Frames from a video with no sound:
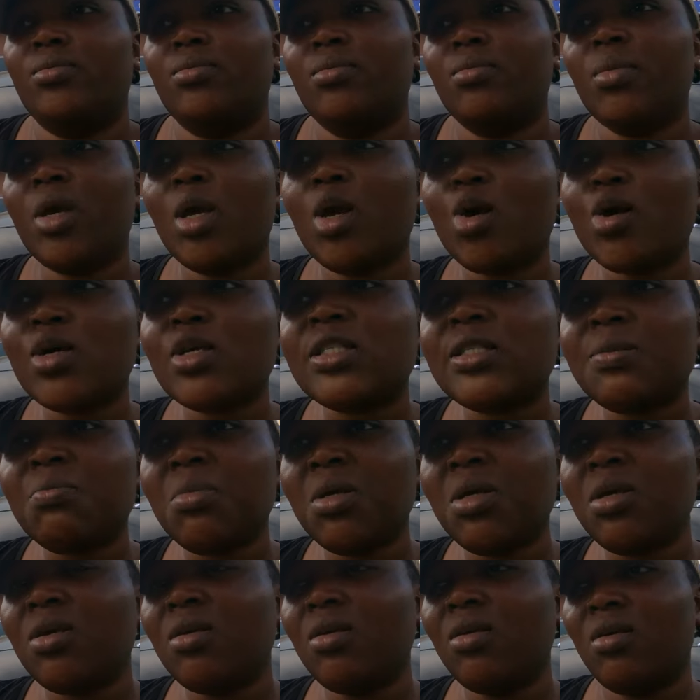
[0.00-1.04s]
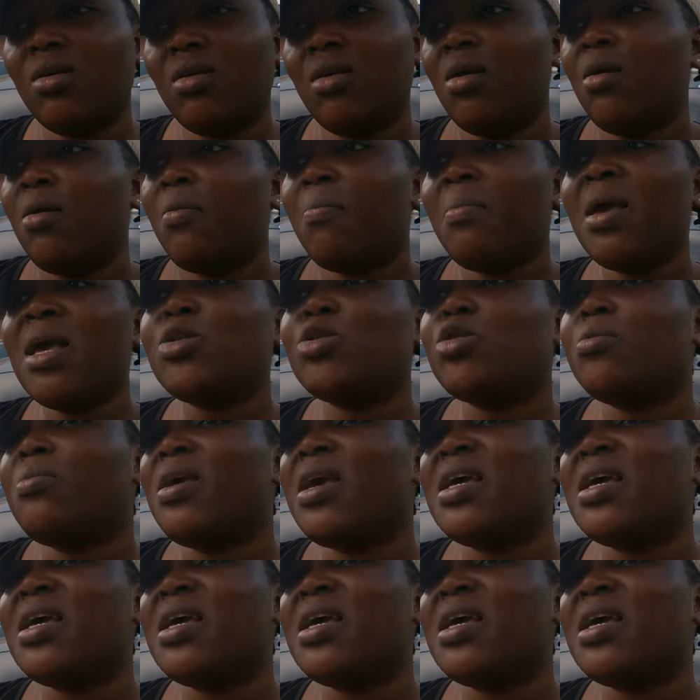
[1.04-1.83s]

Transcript: You don't know because what you are missing.